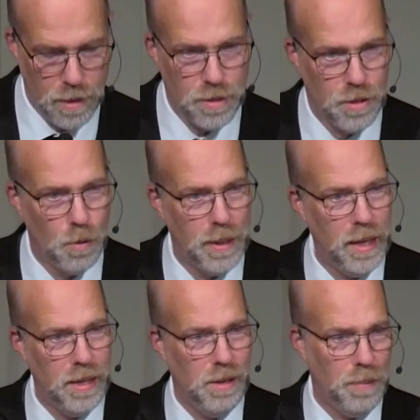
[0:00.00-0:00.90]
So
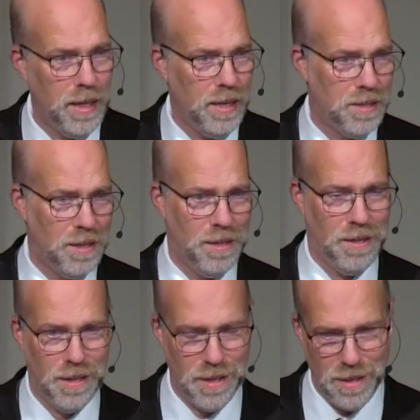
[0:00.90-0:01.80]
we need
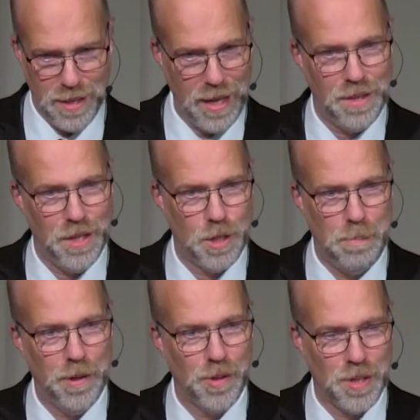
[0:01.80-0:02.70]
to take this
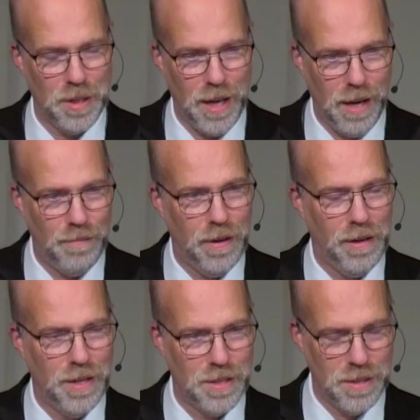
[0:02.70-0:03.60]
spiritual law very